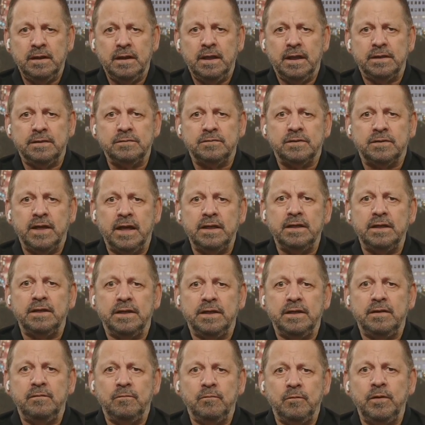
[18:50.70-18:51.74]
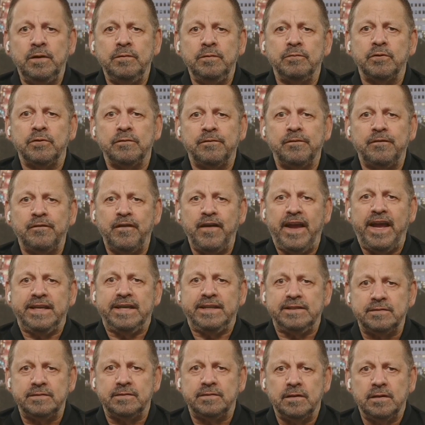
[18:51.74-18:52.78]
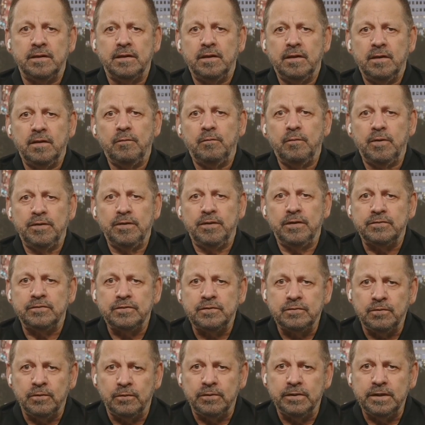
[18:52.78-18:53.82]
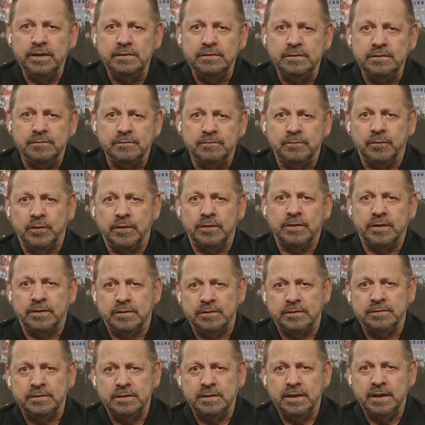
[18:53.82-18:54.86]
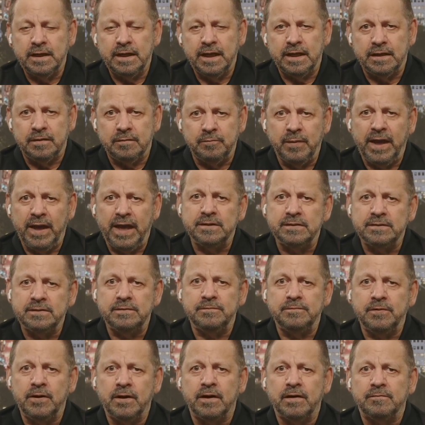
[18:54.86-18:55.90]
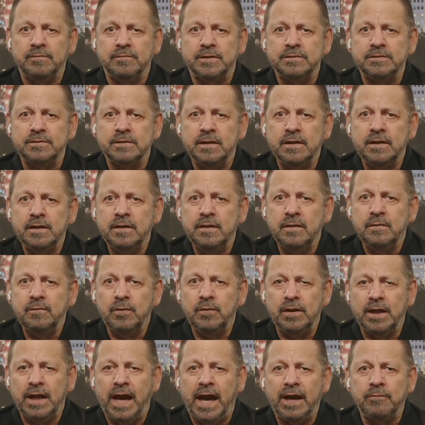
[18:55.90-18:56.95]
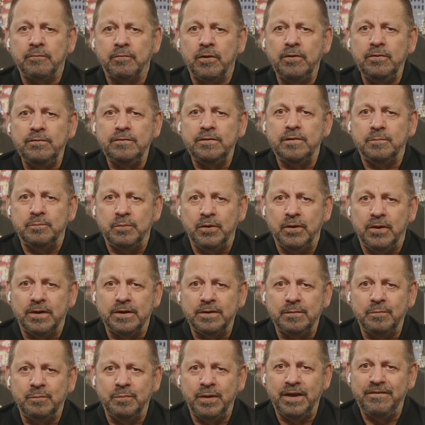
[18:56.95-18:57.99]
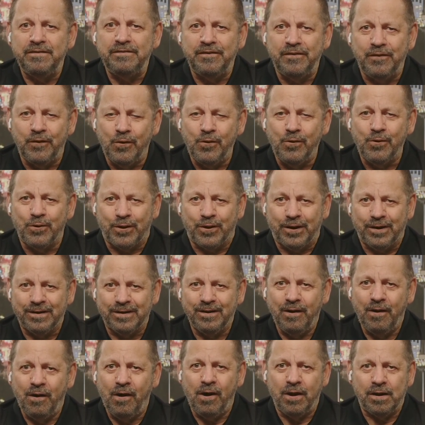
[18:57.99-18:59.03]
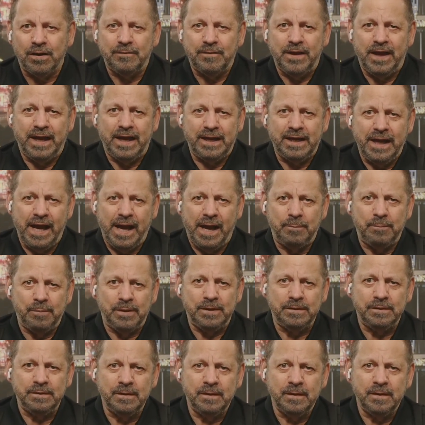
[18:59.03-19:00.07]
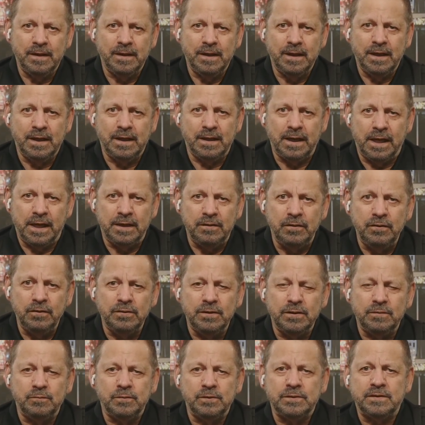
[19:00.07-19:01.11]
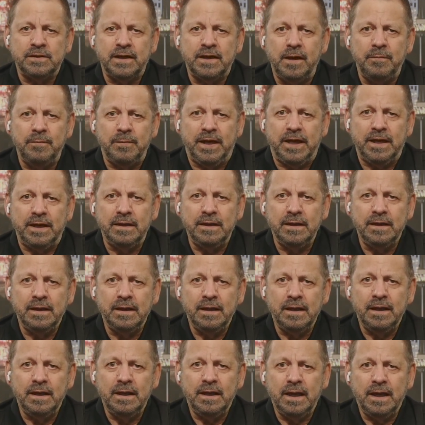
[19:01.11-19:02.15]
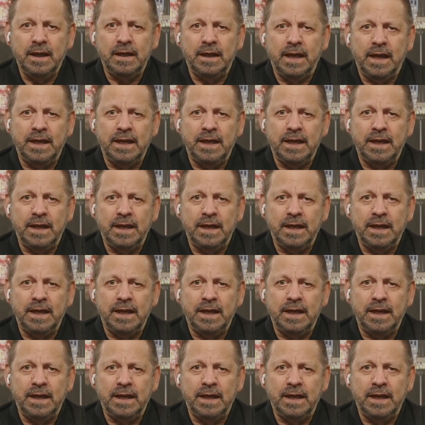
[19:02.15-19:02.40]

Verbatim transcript: And suddenly we were faced with a shortage of workers and a massive harvest. Well, I wrote the book before all of that happened, and I knew it was coming. And